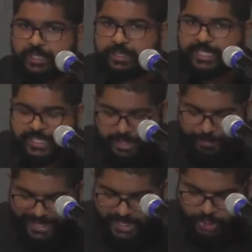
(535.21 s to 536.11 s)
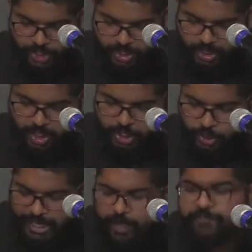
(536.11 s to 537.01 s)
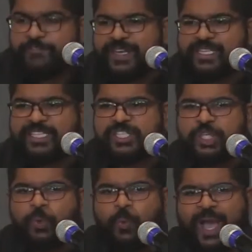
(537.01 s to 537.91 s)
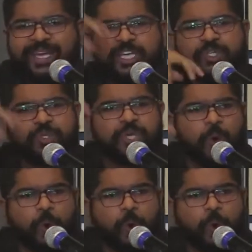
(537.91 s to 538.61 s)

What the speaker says: This is the message. You cannot fit this new wine into your